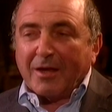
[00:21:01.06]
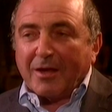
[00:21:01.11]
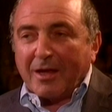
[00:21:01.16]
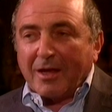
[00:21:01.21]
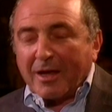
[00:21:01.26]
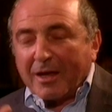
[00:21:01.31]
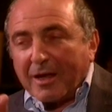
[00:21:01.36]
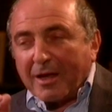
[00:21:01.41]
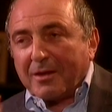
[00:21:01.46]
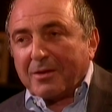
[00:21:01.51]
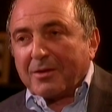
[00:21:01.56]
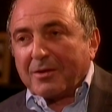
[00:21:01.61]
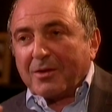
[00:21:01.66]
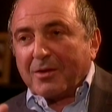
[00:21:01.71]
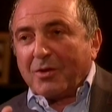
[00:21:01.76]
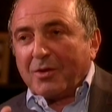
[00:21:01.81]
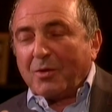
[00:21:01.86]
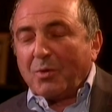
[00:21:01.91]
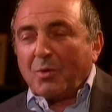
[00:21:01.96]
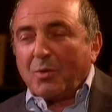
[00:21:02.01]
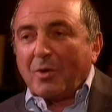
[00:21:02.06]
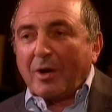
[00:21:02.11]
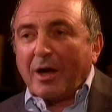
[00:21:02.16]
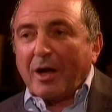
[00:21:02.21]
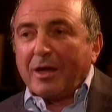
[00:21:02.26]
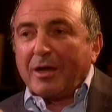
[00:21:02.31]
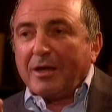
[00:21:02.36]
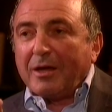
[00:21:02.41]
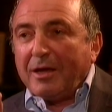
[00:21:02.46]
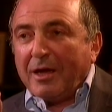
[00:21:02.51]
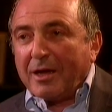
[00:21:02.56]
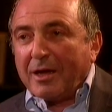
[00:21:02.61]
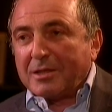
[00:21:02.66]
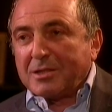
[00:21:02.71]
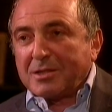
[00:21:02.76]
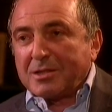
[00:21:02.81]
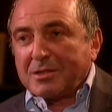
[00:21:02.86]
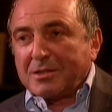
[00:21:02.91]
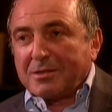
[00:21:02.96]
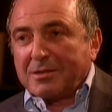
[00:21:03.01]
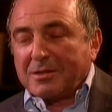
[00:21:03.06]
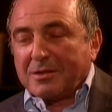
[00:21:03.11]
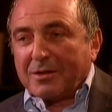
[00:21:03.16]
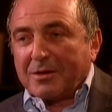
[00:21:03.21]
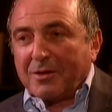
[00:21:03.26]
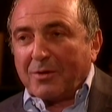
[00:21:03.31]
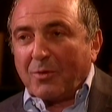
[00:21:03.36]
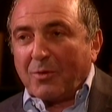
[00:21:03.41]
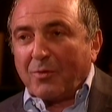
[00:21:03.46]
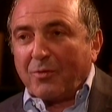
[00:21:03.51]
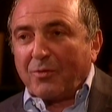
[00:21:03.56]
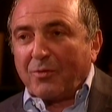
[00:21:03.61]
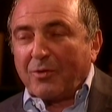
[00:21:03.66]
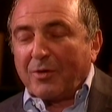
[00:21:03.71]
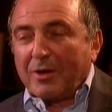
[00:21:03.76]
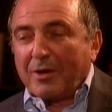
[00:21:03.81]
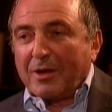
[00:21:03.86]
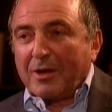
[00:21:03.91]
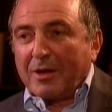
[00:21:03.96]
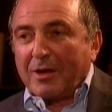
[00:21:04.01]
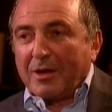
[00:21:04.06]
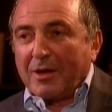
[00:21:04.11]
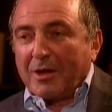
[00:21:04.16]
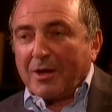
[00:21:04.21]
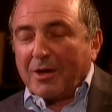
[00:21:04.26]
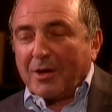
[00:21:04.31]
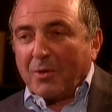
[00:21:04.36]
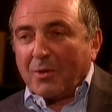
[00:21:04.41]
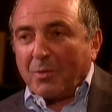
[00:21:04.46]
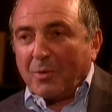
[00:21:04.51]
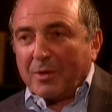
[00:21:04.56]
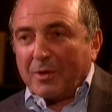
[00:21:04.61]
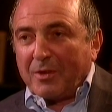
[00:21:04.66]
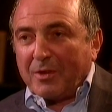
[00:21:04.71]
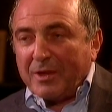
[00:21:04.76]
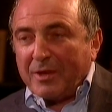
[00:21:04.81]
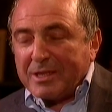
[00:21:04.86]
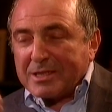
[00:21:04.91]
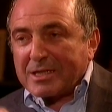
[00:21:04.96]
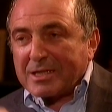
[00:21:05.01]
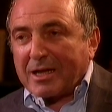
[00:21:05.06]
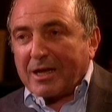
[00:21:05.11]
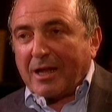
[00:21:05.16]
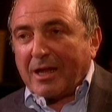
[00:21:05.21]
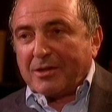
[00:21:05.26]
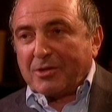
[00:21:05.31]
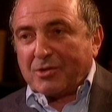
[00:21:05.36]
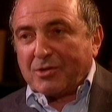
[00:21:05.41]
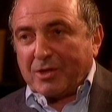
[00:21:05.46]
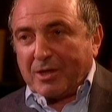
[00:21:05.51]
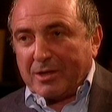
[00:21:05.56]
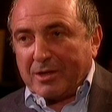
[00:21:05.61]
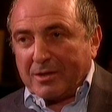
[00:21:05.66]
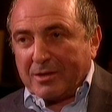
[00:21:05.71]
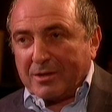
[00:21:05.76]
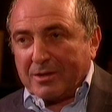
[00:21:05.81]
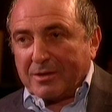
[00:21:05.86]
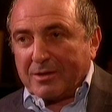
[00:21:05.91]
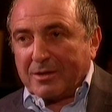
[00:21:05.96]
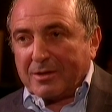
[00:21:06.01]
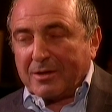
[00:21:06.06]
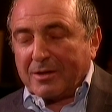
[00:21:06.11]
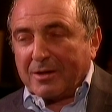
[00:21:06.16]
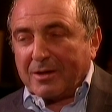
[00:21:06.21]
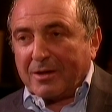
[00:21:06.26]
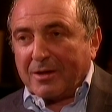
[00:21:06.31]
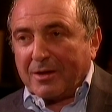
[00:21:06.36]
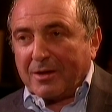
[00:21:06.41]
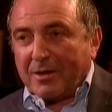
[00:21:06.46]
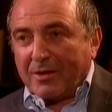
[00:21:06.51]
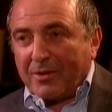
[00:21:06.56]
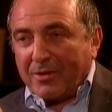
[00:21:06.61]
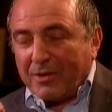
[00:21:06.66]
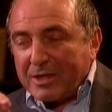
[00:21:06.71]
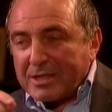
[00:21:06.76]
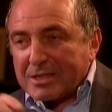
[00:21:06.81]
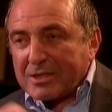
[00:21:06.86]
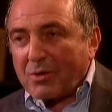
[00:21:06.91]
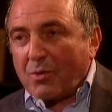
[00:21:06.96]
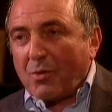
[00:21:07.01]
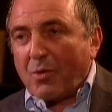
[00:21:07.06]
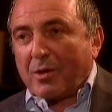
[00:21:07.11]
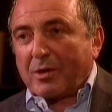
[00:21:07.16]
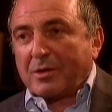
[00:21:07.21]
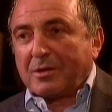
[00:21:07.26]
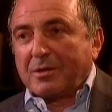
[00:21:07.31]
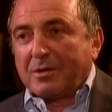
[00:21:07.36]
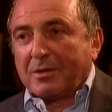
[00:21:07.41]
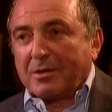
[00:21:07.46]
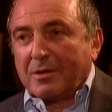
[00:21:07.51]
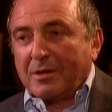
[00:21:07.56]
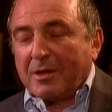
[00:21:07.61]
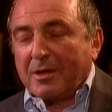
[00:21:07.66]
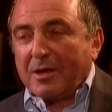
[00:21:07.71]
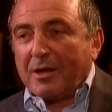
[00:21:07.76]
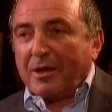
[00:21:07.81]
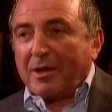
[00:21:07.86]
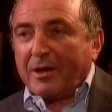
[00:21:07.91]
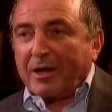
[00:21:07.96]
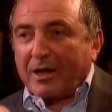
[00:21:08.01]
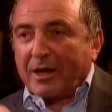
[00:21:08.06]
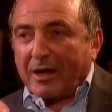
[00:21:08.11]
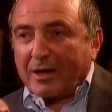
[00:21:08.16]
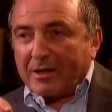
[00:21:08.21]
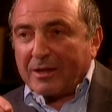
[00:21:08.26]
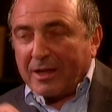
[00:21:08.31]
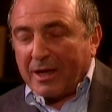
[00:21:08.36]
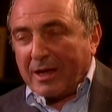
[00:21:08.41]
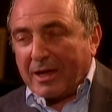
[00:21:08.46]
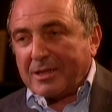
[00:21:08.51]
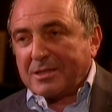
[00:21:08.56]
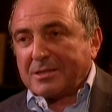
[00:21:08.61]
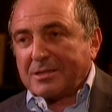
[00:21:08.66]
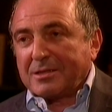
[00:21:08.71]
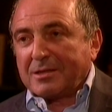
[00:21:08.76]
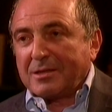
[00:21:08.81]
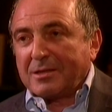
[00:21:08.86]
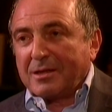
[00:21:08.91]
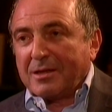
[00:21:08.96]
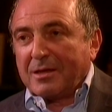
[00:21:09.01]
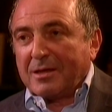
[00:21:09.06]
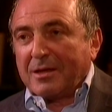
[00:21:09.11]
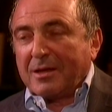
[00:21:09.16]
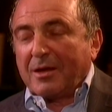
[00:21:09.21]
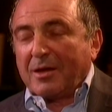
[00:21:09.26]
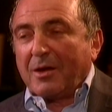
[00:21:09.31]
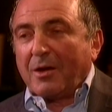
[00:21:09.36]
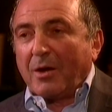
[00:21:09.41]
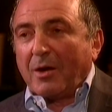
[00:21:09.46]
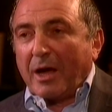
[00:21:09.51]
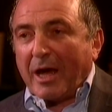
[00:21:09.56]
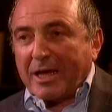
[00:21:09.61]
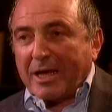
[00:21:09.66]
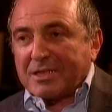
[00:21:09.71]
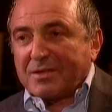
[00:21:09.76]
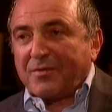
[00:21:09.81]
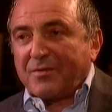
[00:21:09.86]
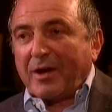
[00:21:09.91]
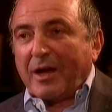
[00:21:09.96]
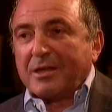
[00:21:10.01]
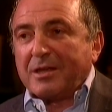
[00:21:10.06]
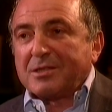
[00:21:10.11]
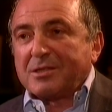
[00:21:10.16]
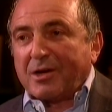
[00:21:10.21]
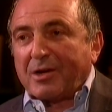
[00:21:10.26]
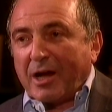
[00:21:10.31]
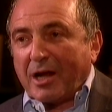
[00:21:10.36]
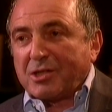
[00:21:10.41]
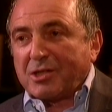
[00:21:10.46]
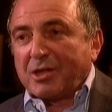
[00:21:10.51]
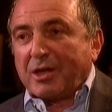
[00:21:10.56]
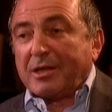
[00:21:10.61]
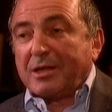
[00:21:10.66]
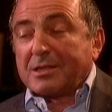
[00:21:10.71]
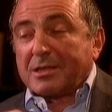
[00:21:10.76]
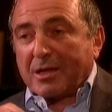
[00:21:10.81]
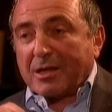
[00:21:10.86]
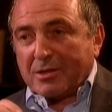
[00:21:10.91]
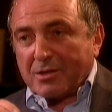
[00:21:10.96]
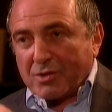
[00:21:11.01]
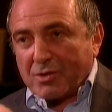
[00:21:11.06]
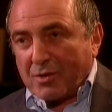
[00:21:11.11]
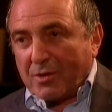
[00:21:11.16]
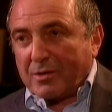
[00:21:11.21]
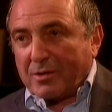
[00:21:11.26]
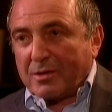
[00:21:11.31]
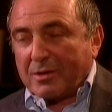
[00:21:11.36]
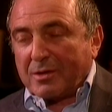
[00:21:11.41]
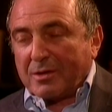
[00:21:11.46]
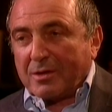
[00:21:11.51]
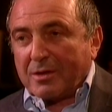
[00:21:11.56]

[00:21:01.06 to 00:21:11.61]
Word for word: Again, you are against of what this country, uh, this court, recognize as far as Russia is concerned.